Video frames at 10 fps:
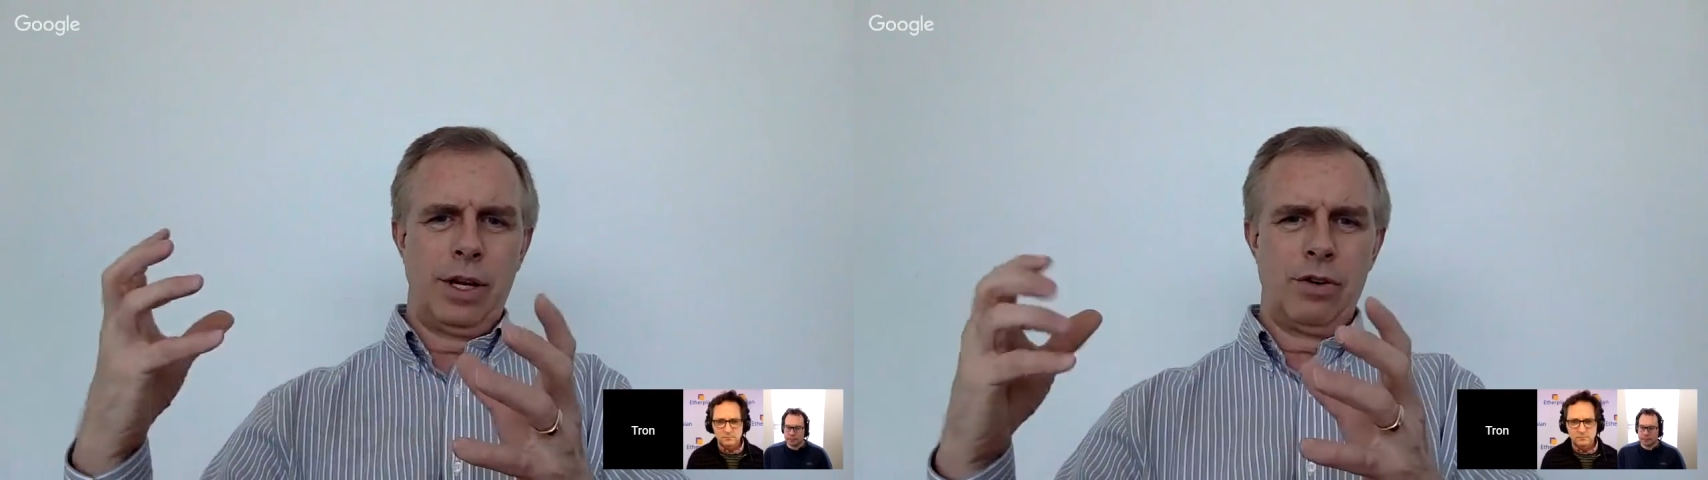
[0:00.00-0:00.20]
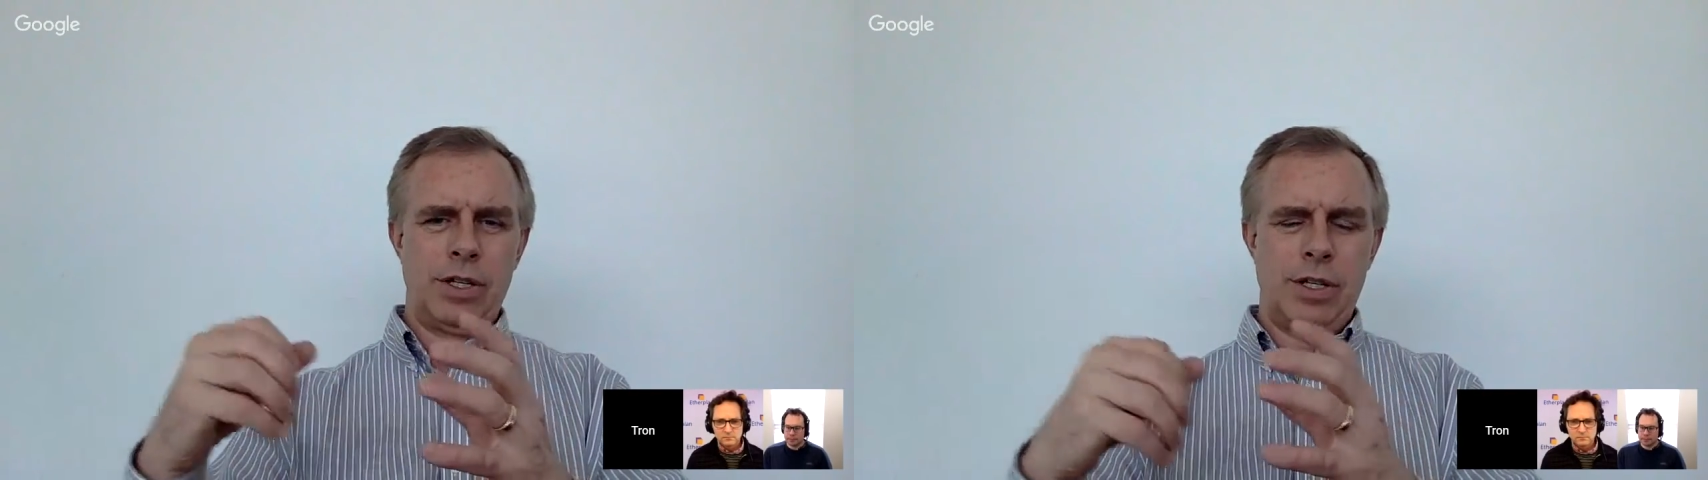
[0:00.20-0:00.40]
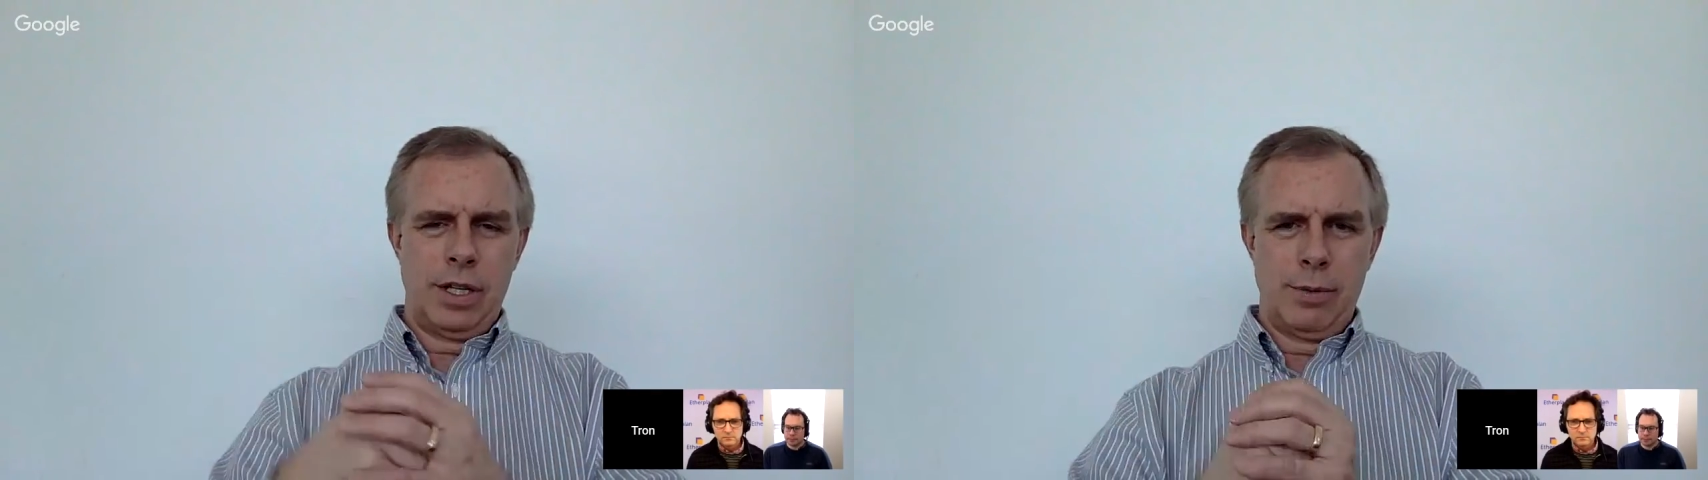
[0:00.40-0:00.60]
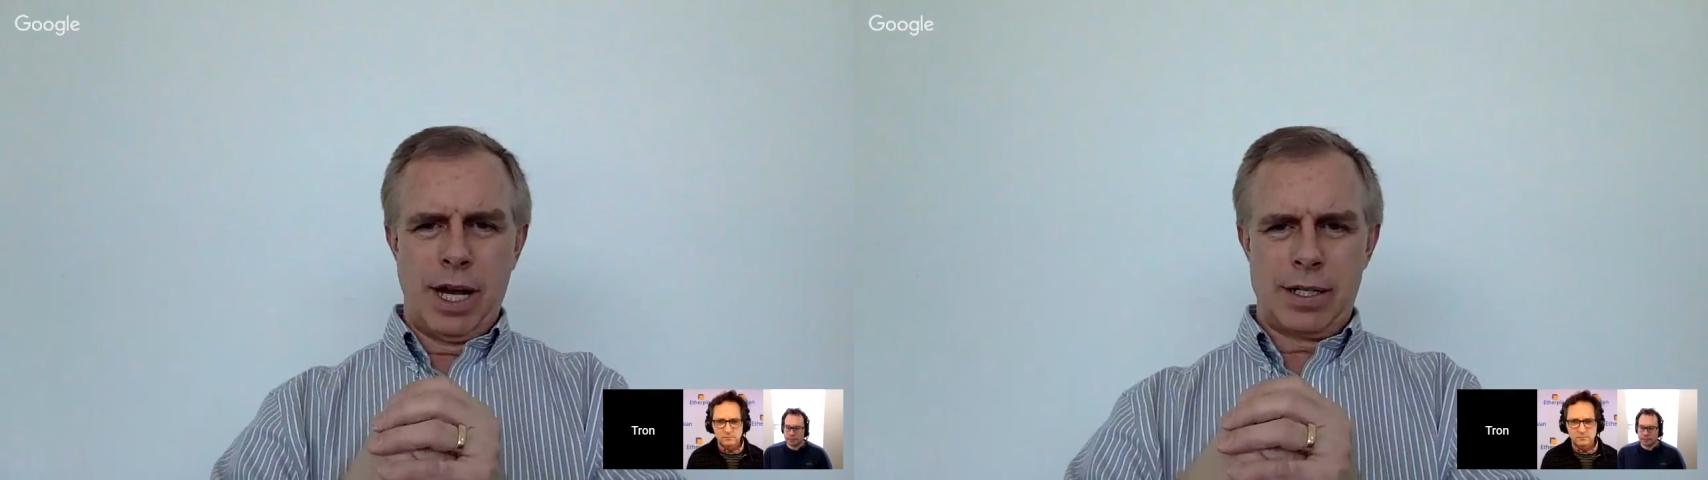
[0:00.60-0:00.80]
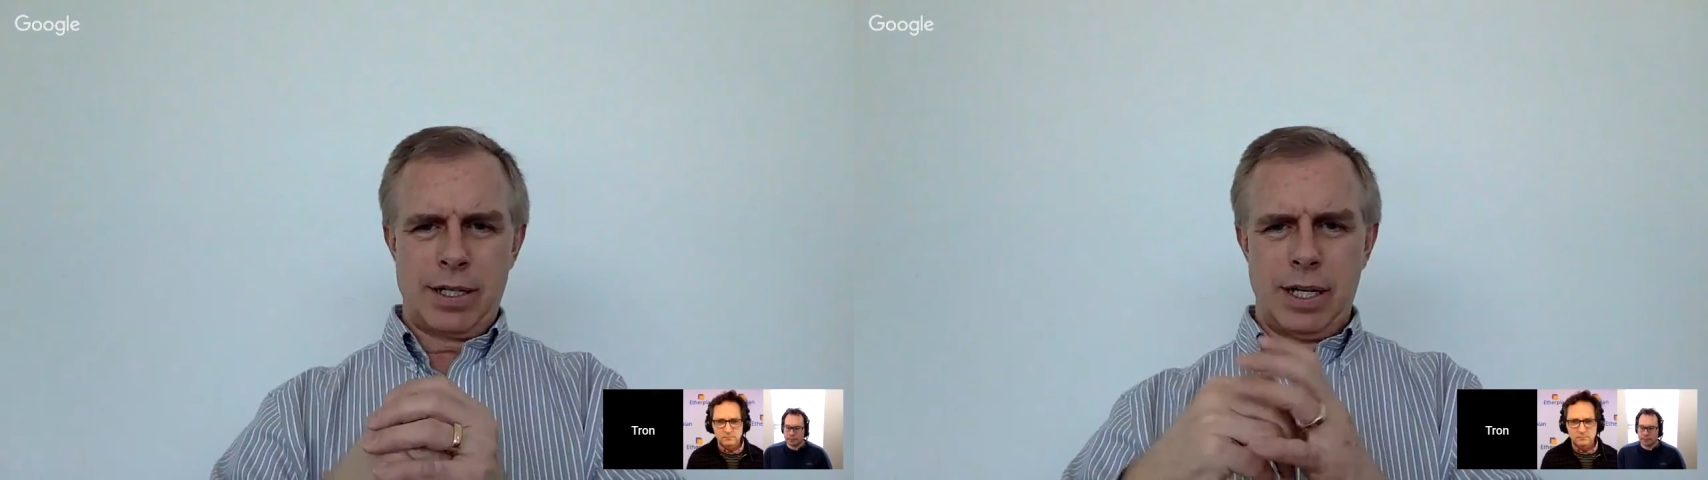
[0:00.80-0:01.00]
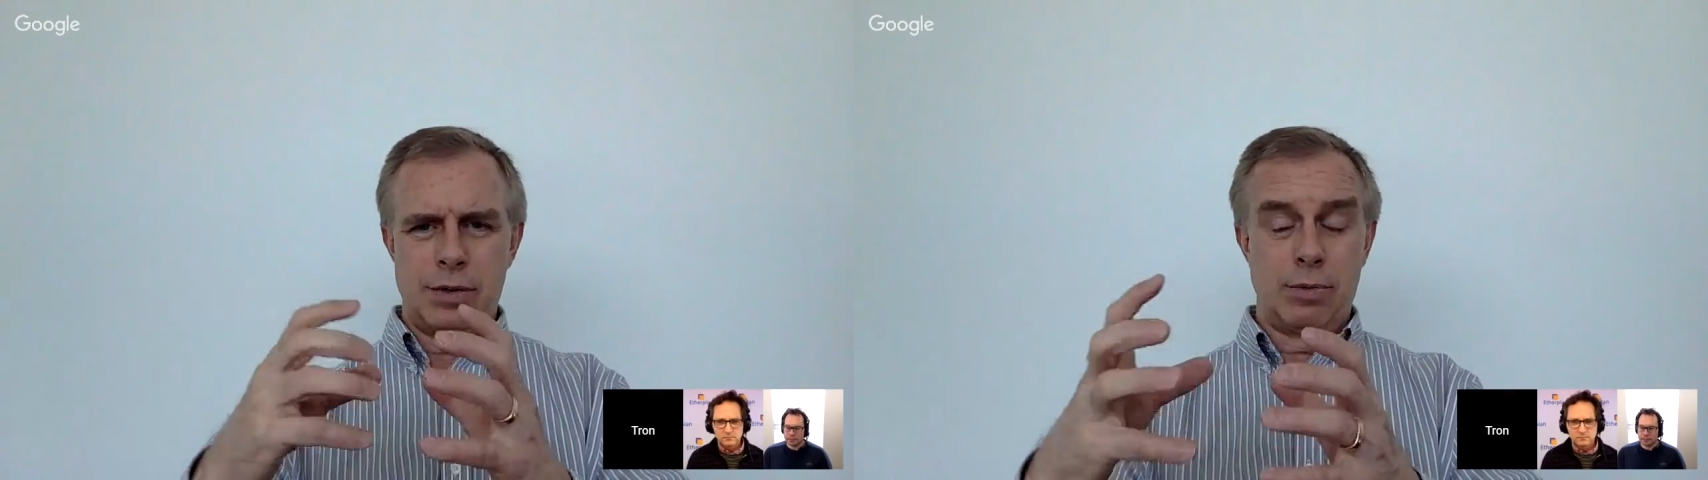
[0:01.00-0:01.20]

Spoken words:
increasing the block size,